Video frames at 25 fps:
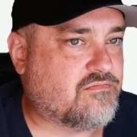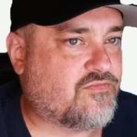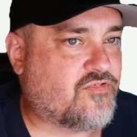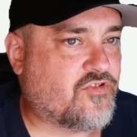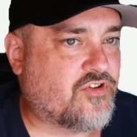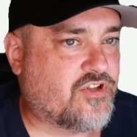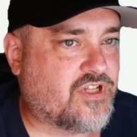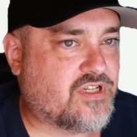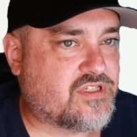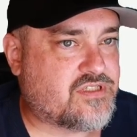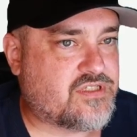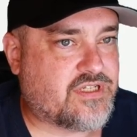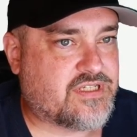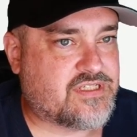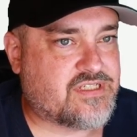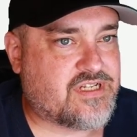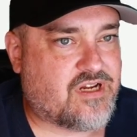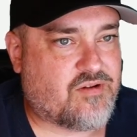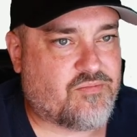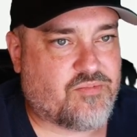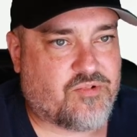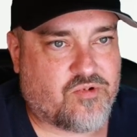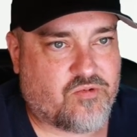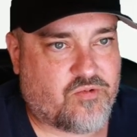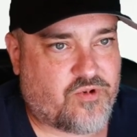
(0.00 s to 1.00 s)
For this
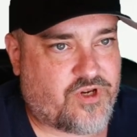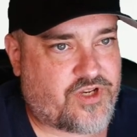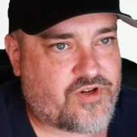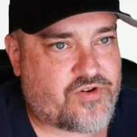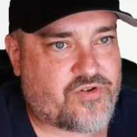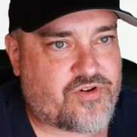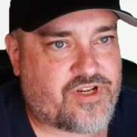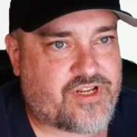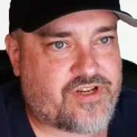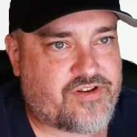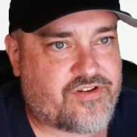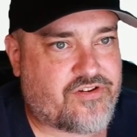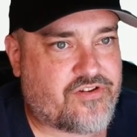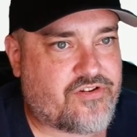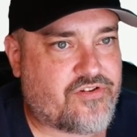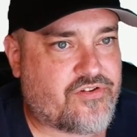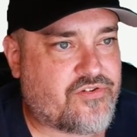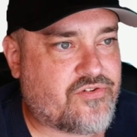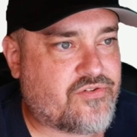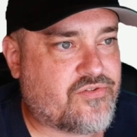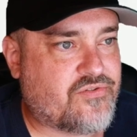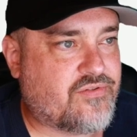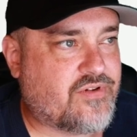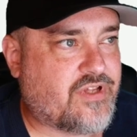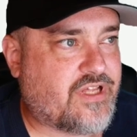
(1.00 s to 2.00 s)
example, we don't need to
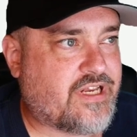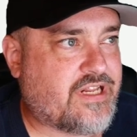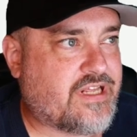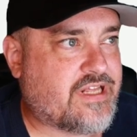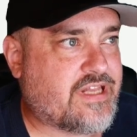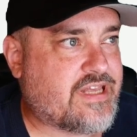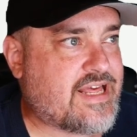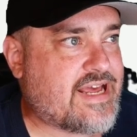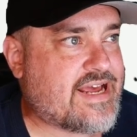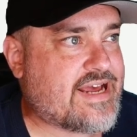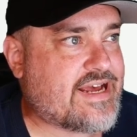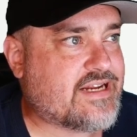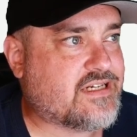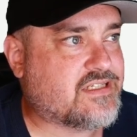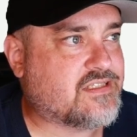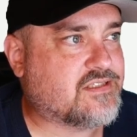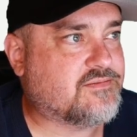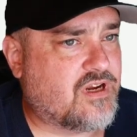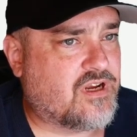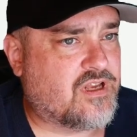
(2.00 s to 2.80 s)
do any of that.